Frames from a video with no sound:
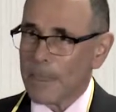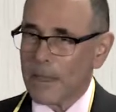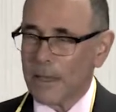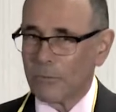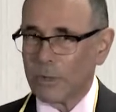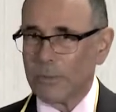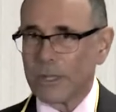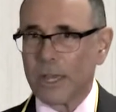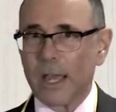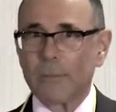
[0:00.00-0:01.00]
and we
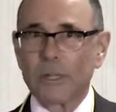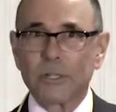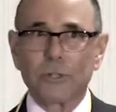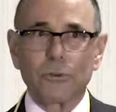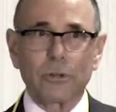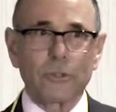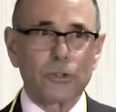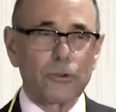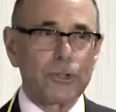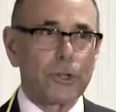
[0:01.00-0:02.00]
became a sort of
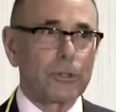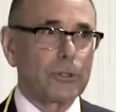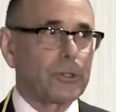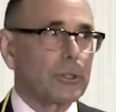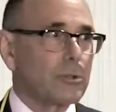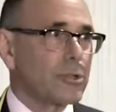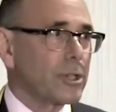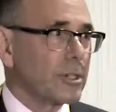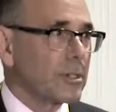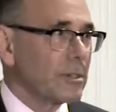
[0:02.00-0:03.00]
surgical
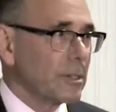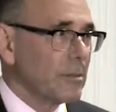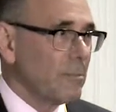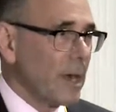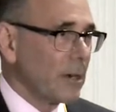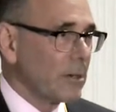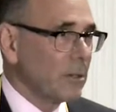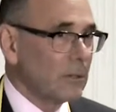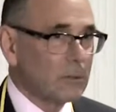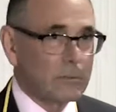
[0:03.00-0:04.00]
solutions
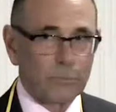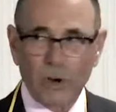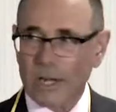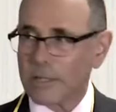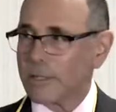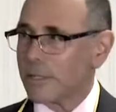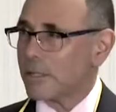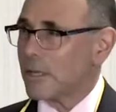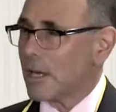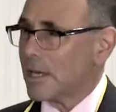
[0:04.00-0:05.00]
medical practice
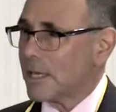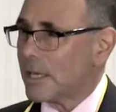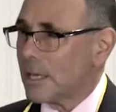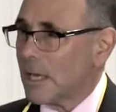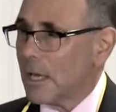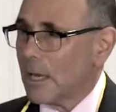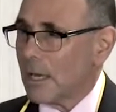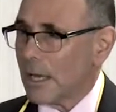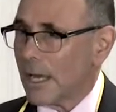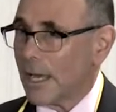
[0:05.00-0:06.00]
society.
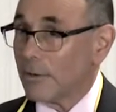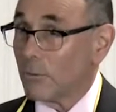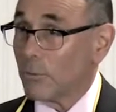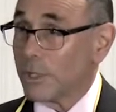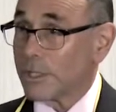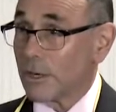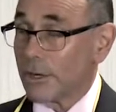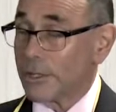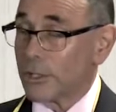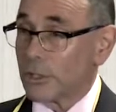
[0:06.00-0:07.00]
And we
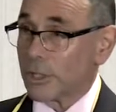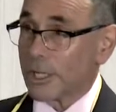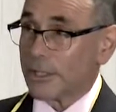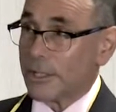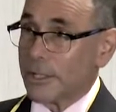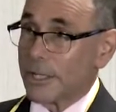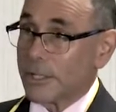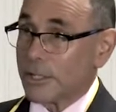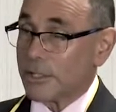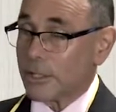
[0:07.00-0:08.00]
started to look at the
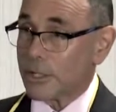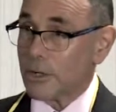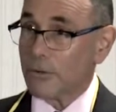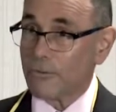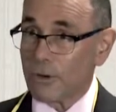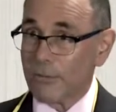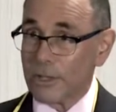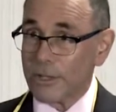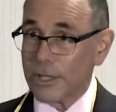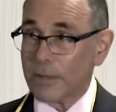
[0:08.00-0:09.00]
disc as the cure for
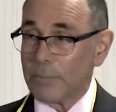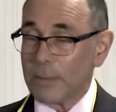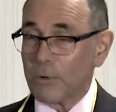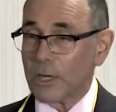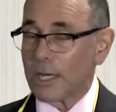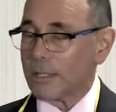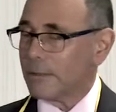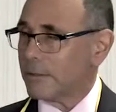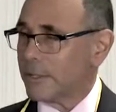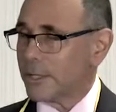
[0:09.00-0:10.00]
everything. People got
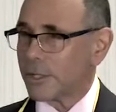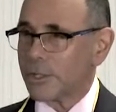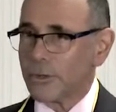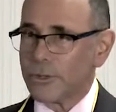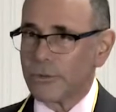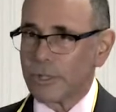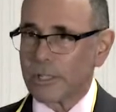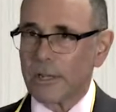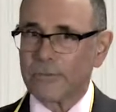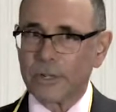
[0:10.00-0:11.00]
disc
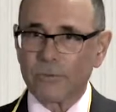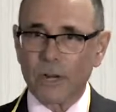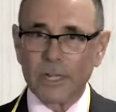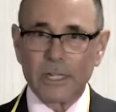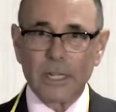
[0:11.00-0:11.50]
surgeries left and right.